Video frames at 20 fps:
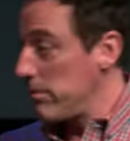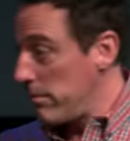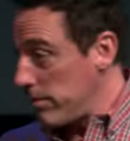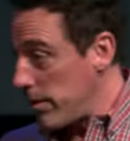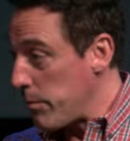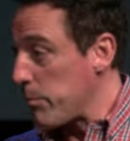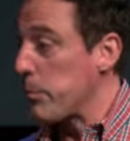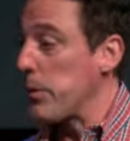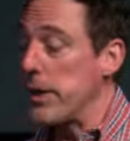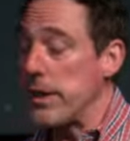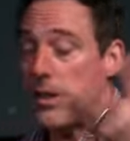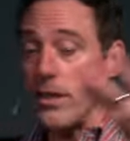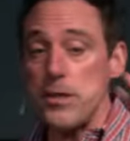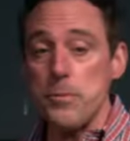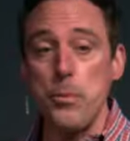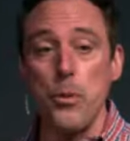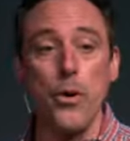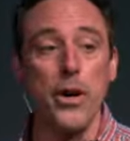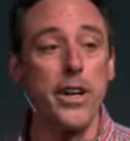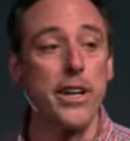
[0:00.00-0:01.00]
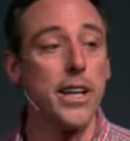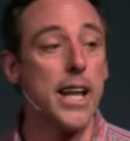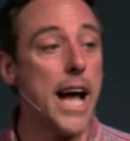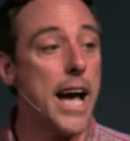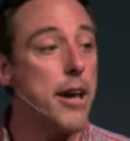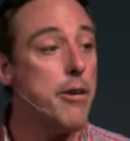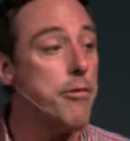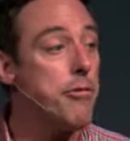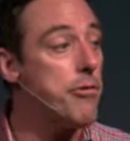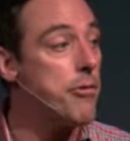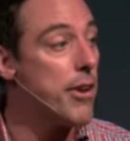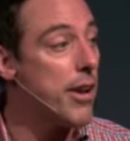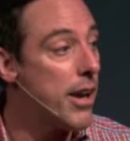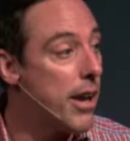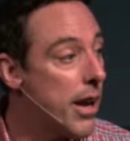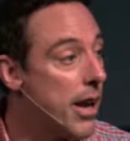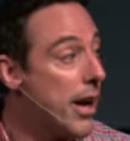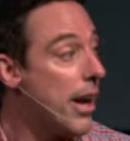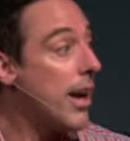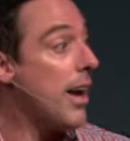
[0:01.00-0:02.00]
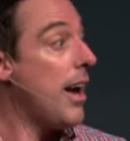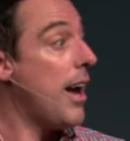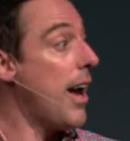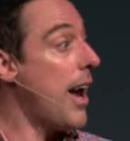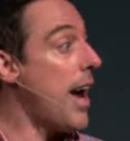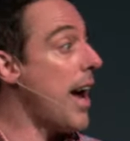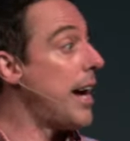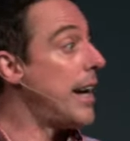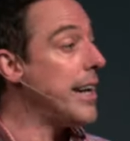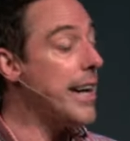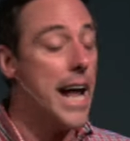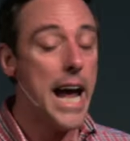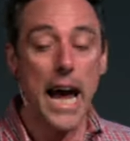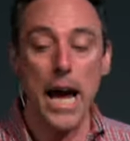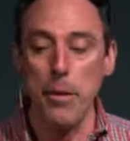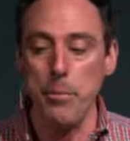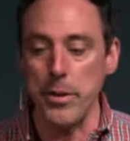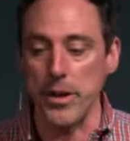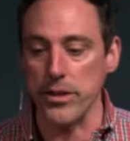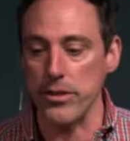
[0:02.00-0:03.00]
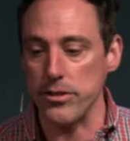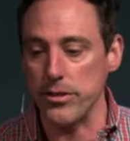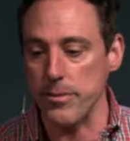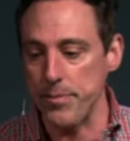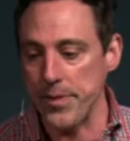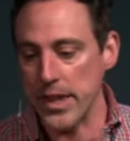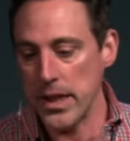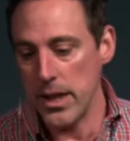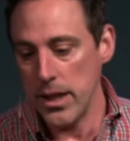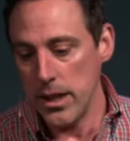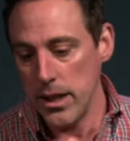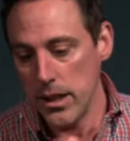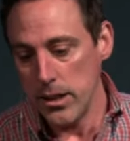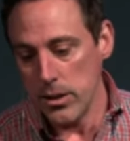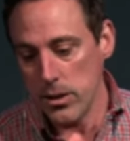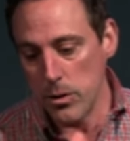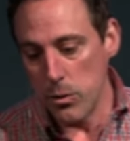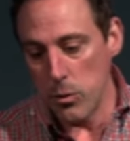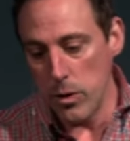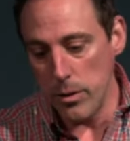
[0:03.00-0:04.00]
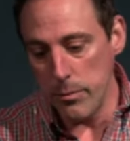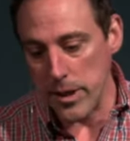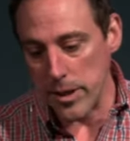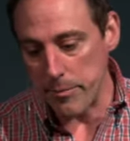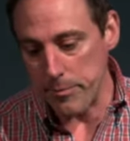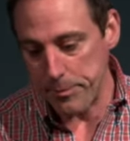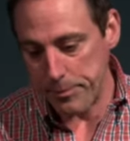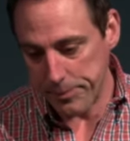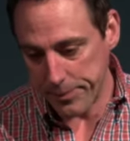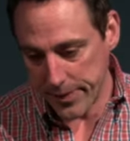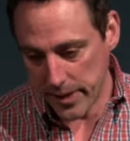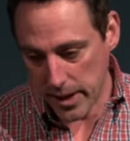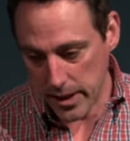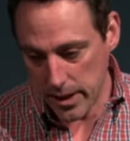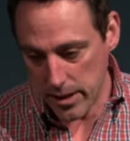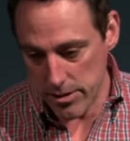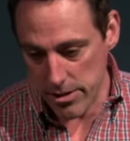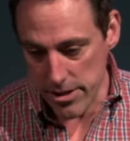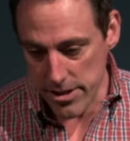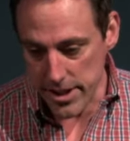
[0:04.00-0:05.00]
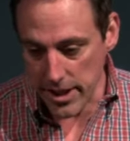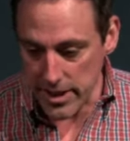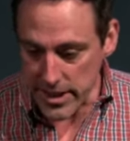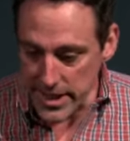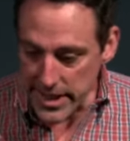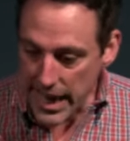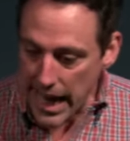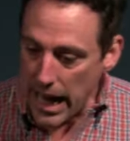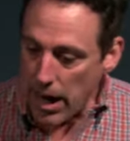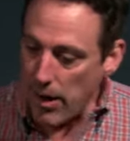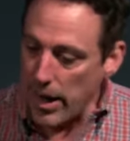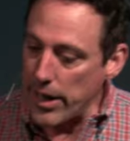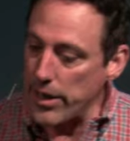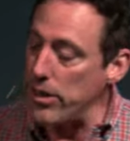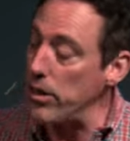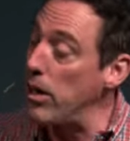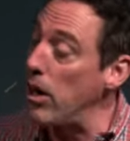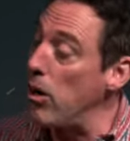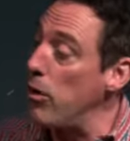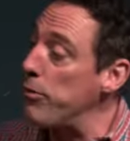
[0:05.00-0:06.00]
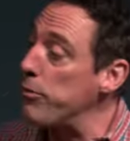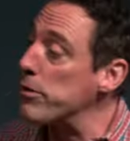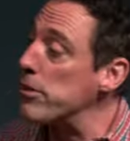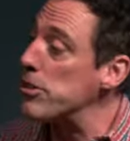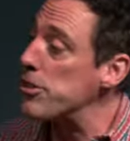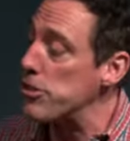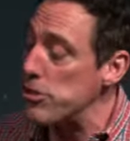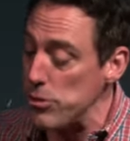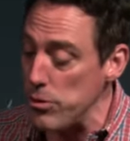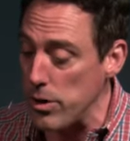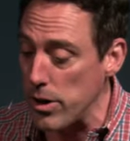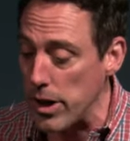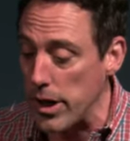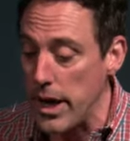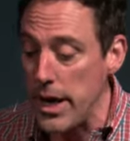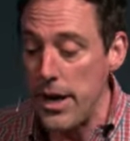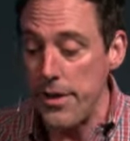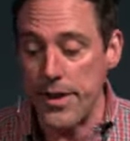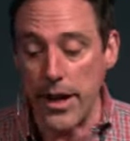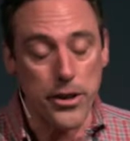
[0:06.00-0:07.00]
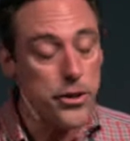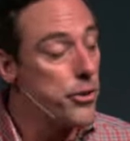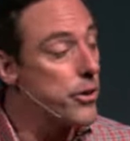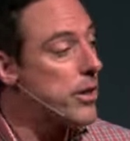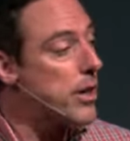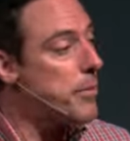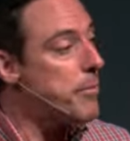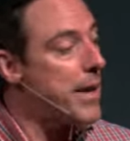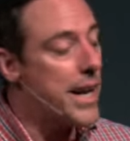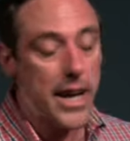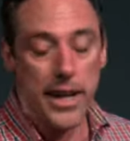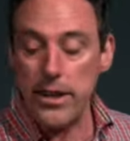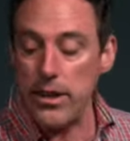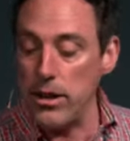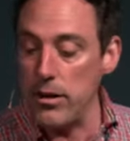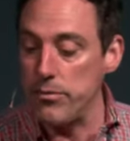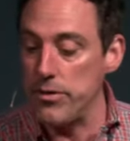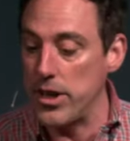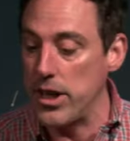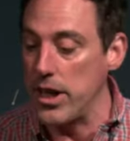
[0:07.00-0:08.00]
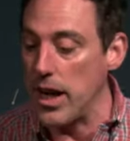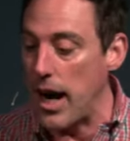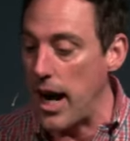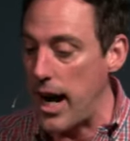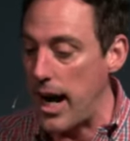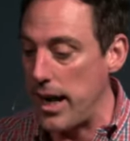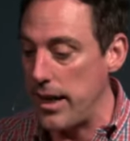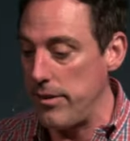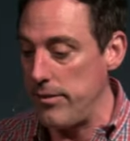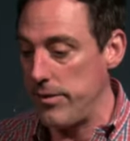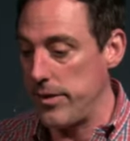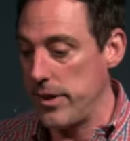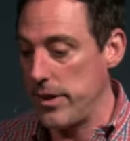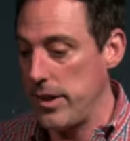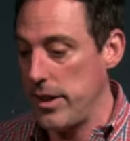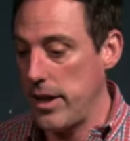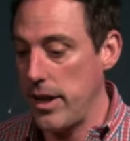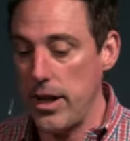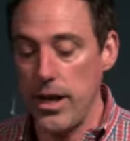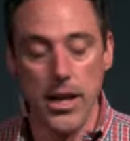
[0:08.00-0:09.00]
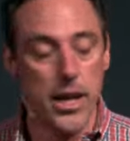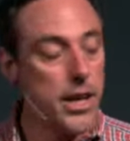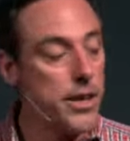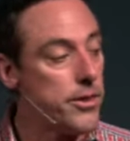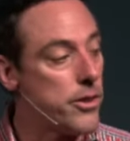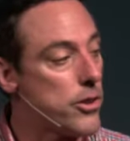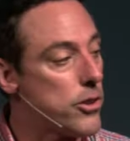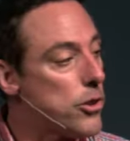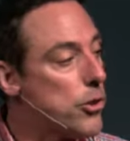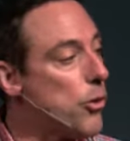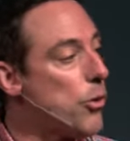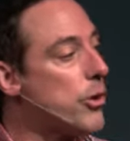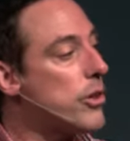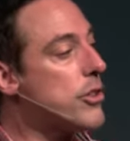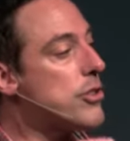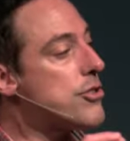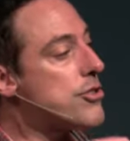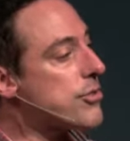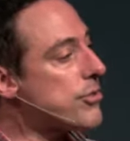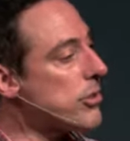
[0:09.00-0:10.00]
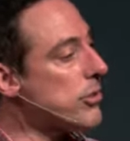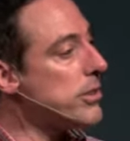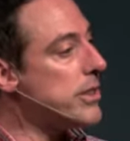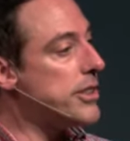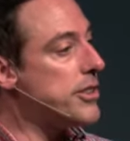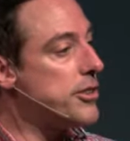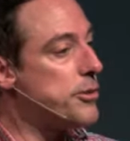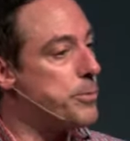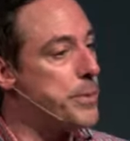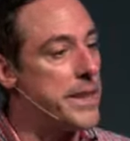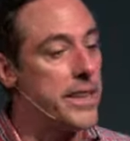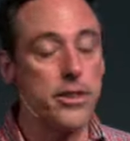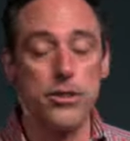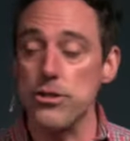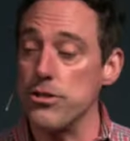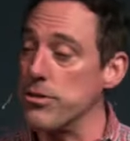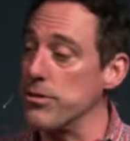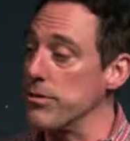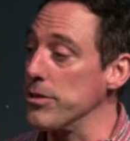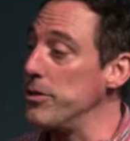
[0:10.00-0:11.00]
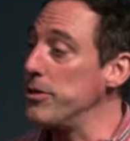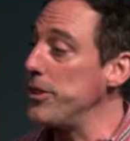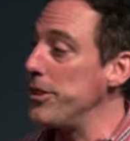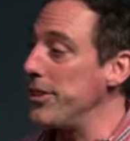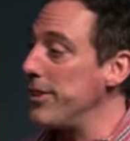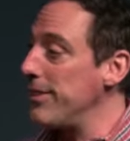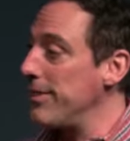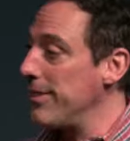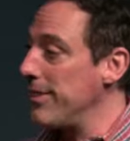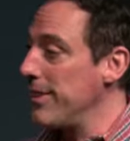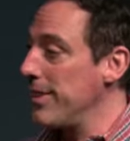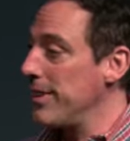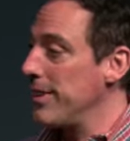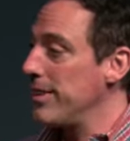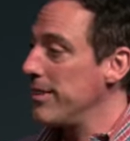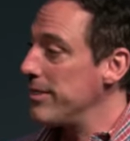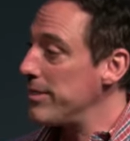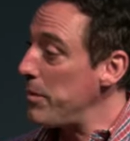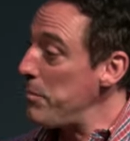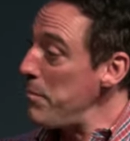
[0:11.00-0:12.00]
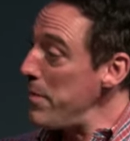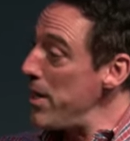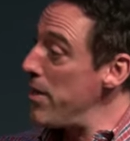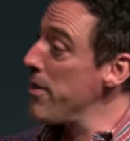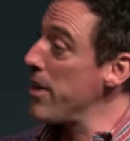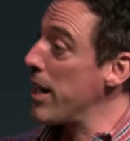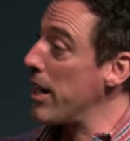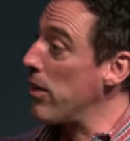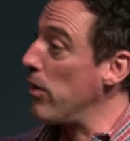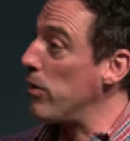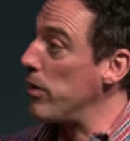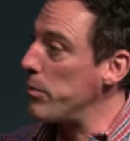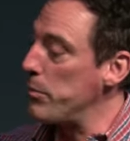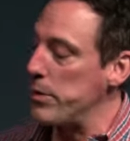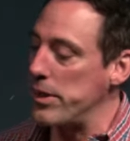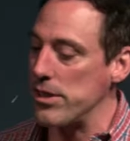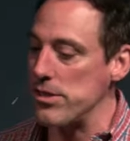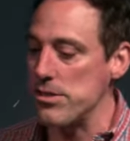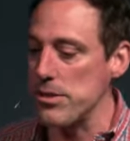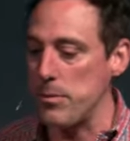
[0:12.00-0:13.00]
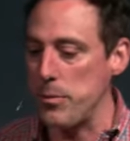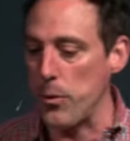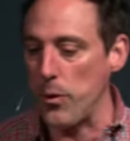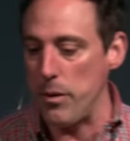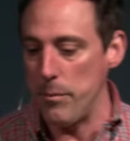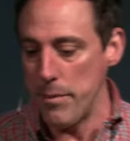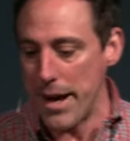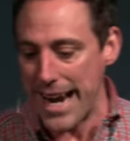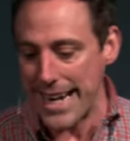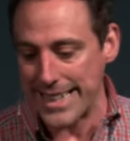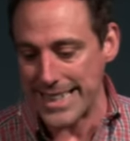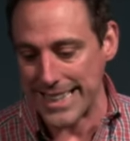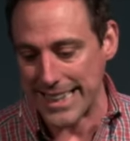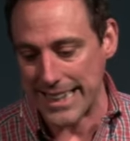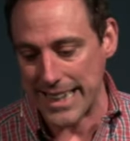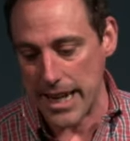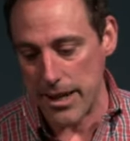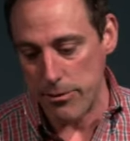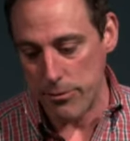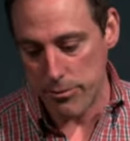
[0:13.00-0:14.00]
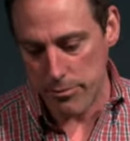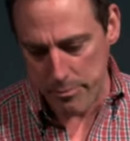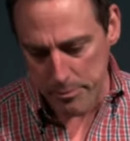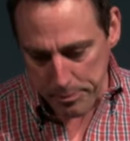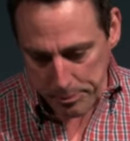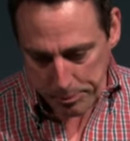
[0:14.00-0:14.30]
like, bring this boy to life, and it happens. The woman, she says, now I know for sure that you're a man of God, and the Lord truly speaks through you. It's a miracle. He brings the boy back to life.